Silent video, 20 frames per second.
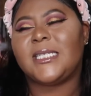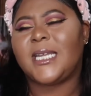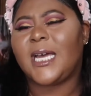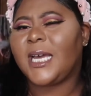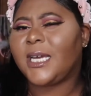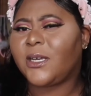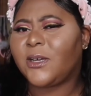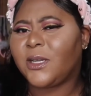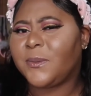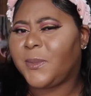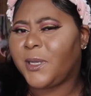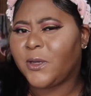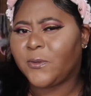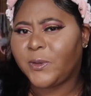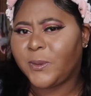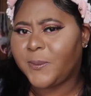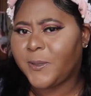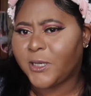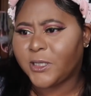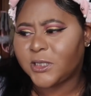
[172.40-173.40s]
not gonna be a
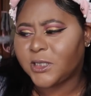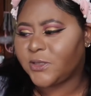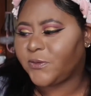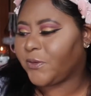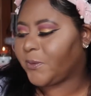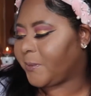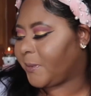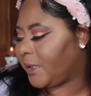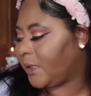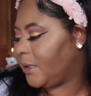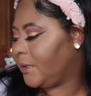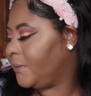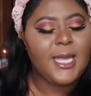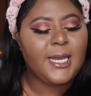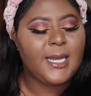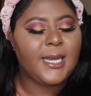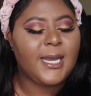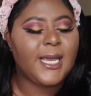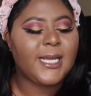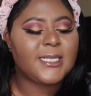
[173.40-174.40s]
repurchase for me.
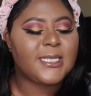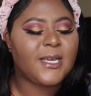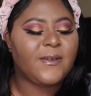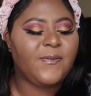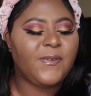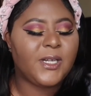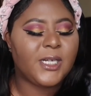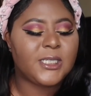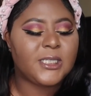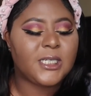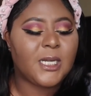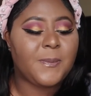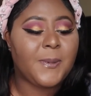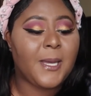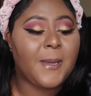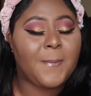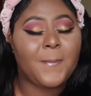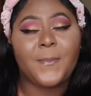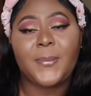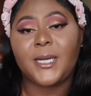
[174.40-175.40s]
Next, I finished up
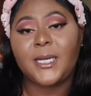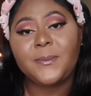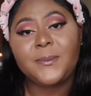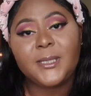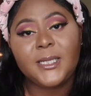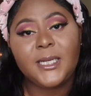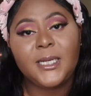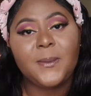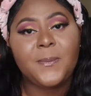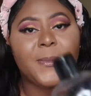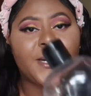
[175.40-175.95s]
a bubbly